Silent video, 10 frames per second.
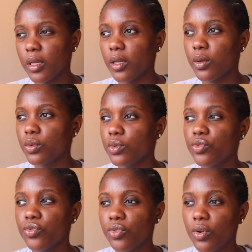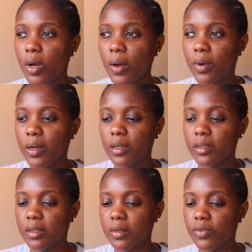a good four
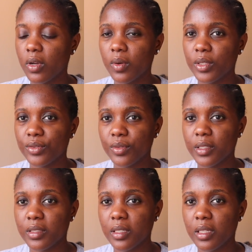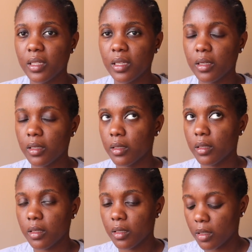hours rest, and then
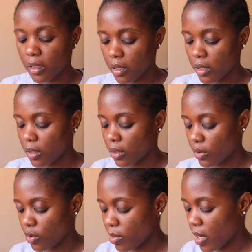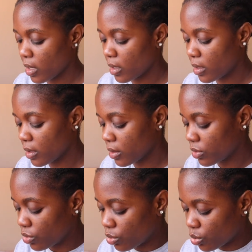go back
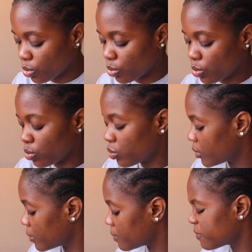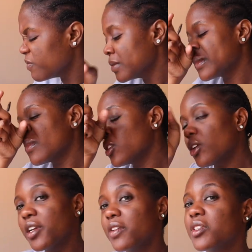to,
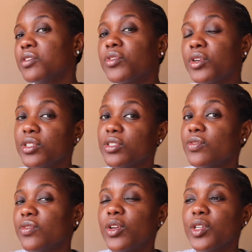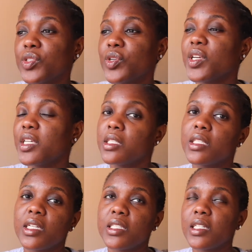sorry if this vlog is not
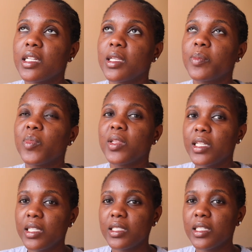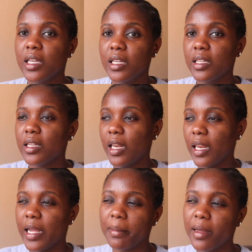aesthetically pleasing
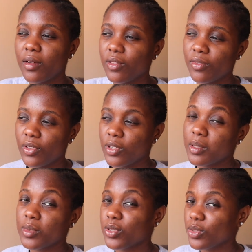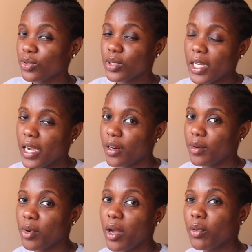like my other vlogs. I'm just too
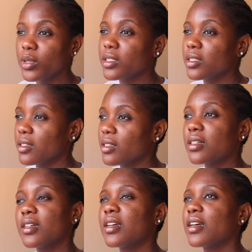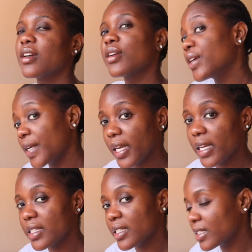tired, but I want to
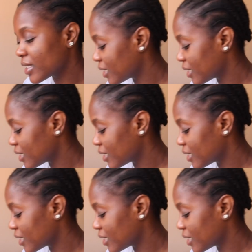create